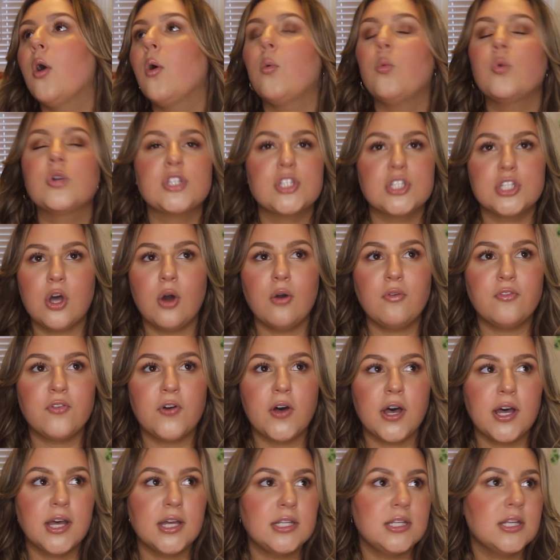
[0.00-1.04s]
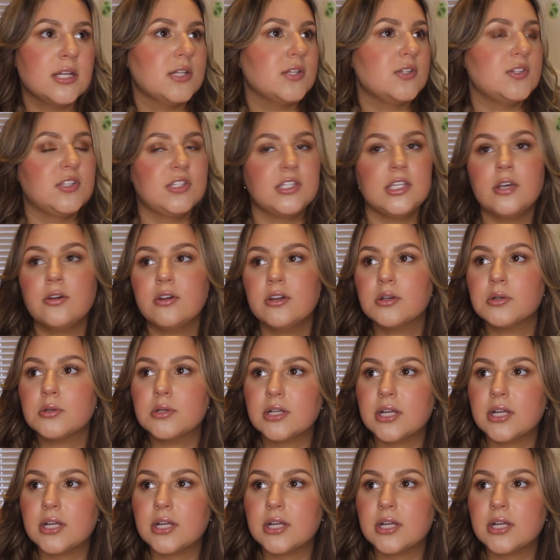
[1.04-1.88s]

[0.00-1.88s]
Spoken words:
was so fun. Serial